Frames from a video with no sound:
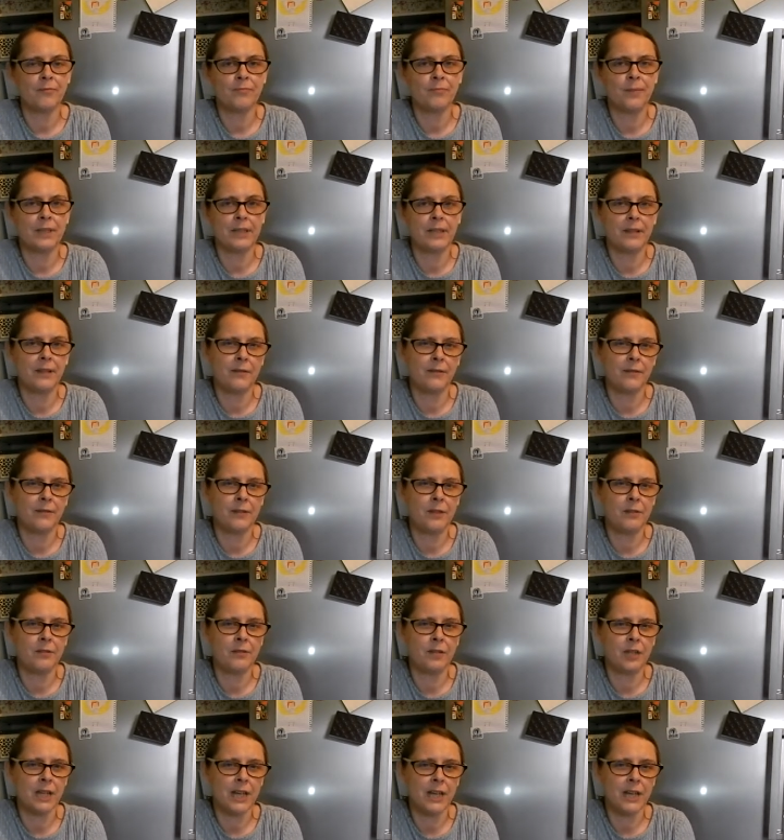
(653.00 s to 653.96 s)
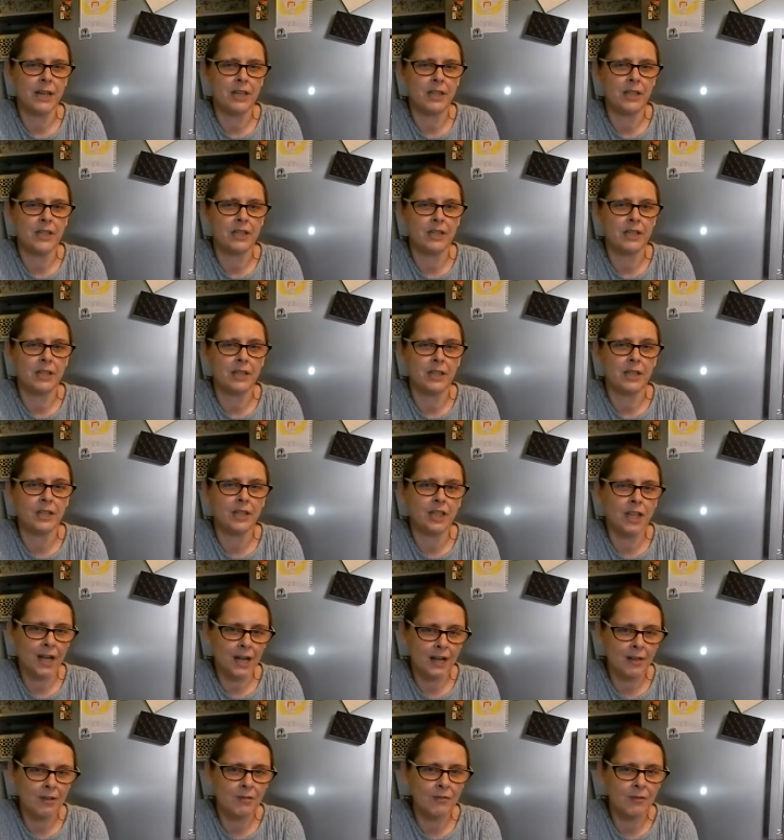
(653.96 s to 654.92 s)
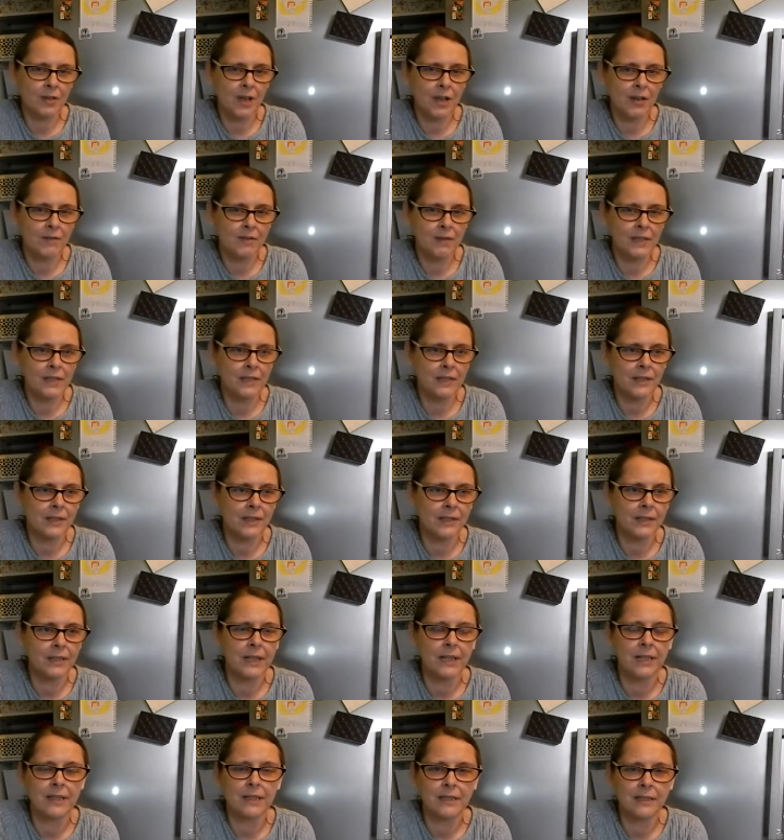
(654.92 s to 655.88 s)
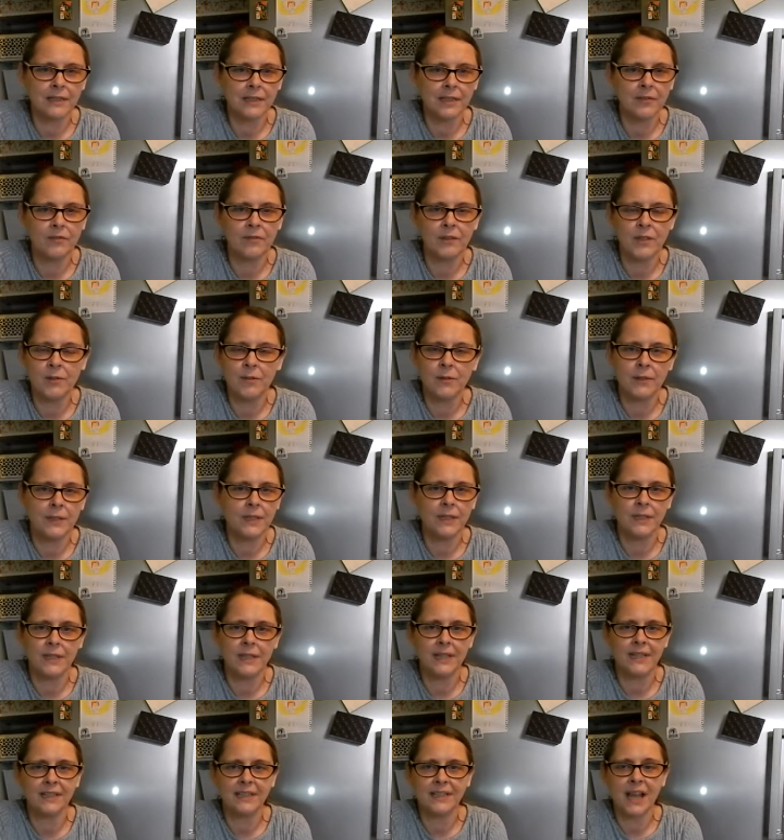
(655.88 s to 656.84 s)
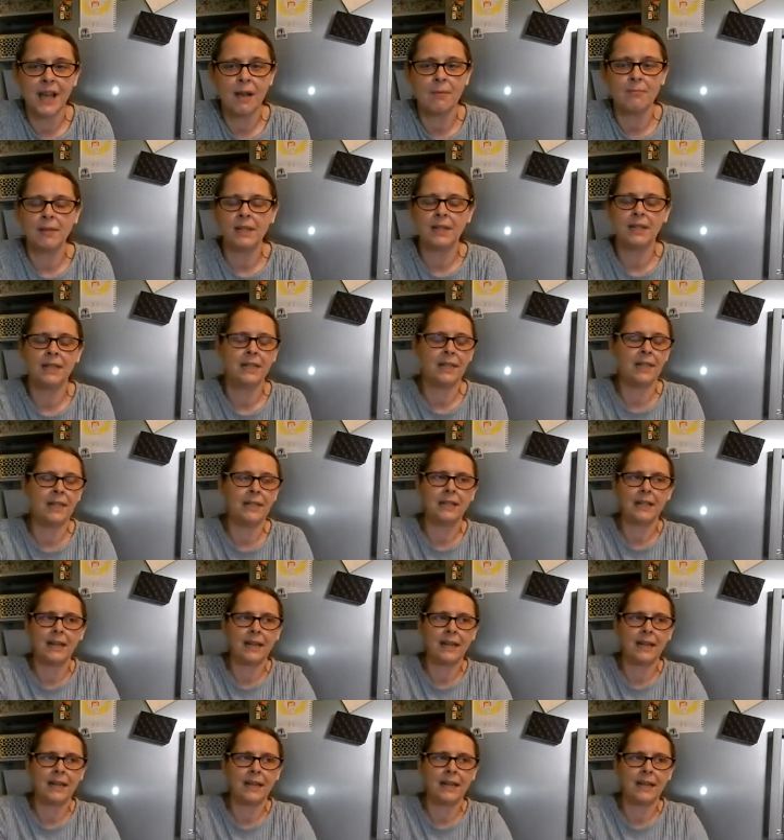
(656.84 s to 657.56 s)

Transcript: bit, a few changes to the channel going on and there's a few other things happening in